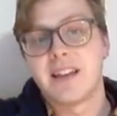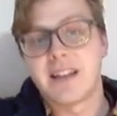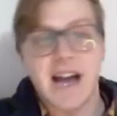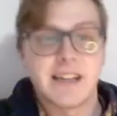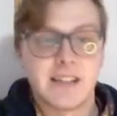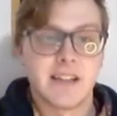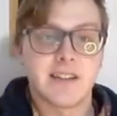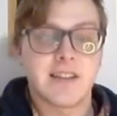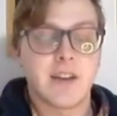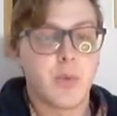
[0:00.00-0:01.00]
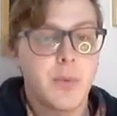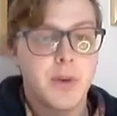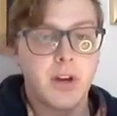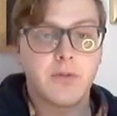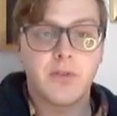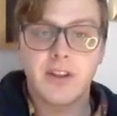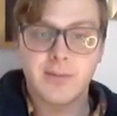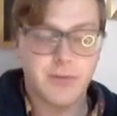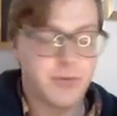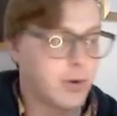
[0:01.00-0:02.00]
guide list, and we went over this
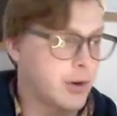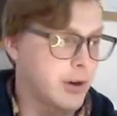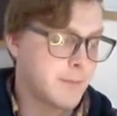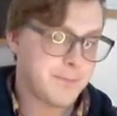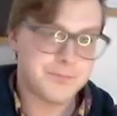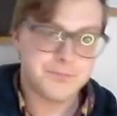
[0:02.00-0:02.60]
before,